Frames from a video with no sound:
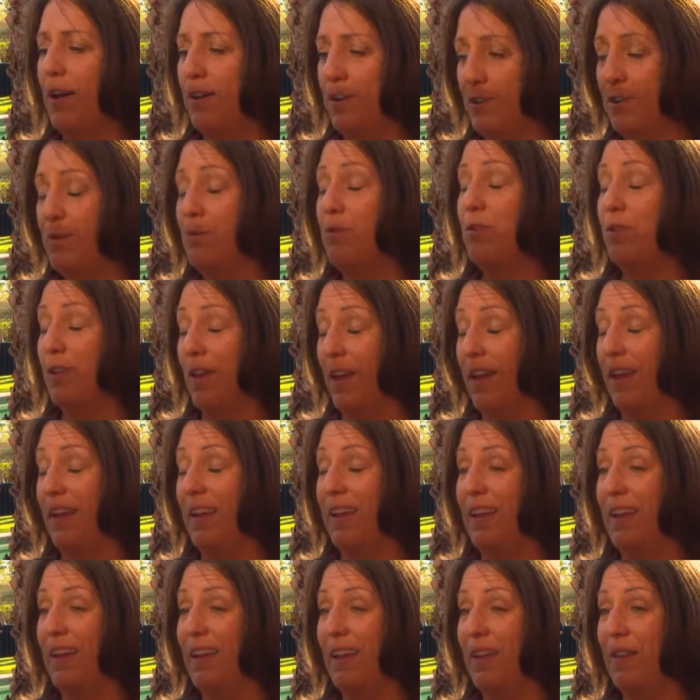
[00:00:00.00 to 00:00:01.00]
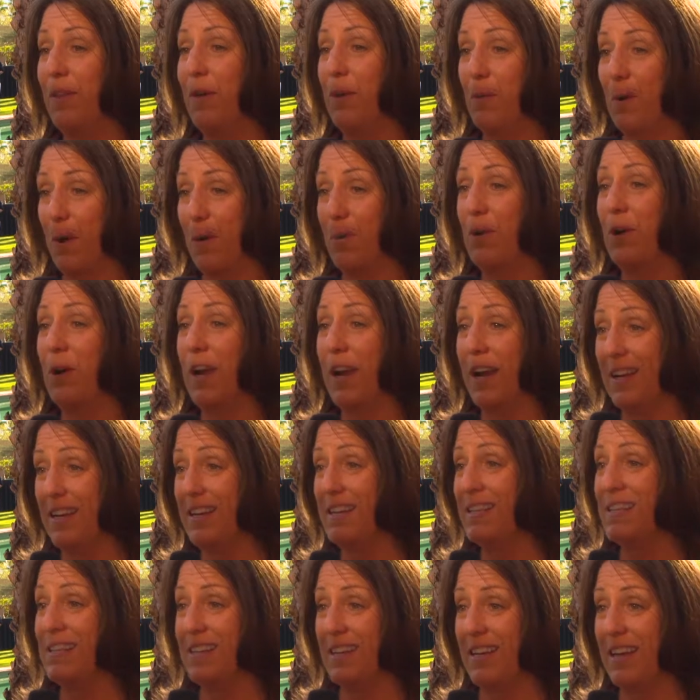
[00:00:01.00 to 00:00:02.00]
I do think that what we're going
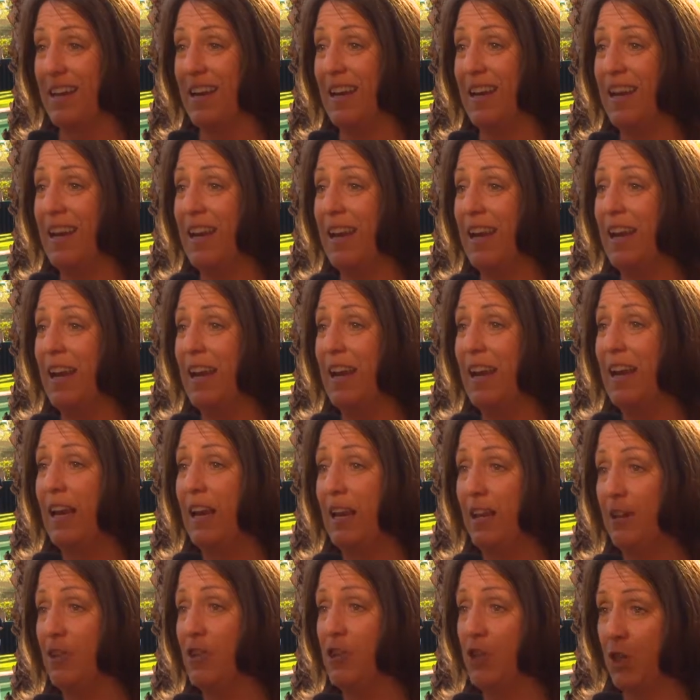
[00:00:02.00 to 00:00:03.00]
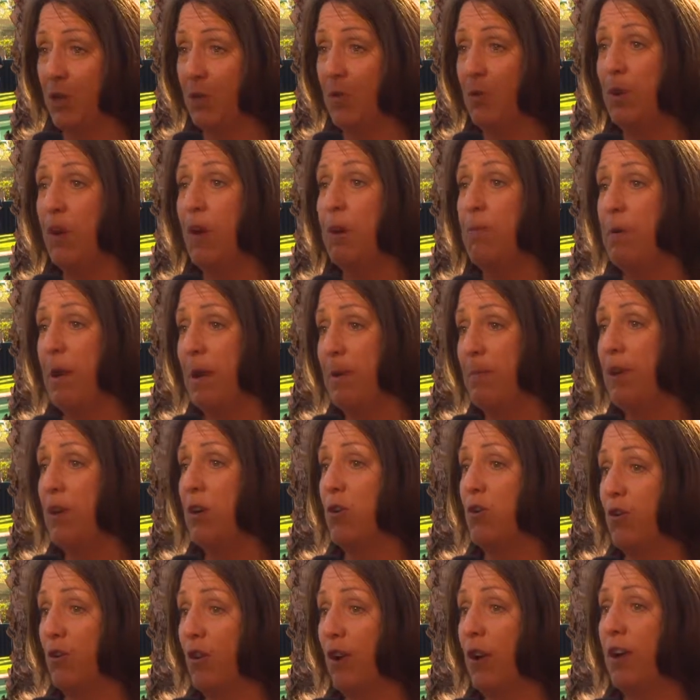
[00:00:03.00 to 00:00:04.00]
to see in June and
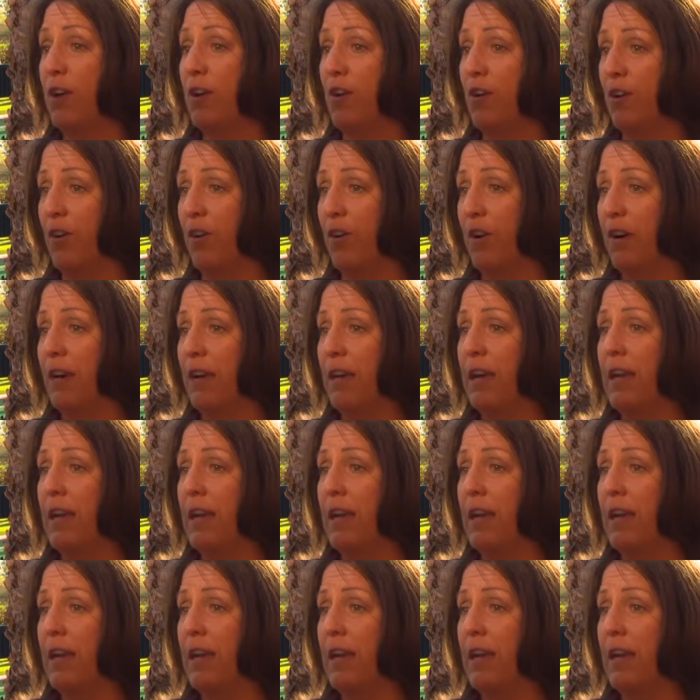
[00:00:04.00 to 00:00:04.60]
maybe earlier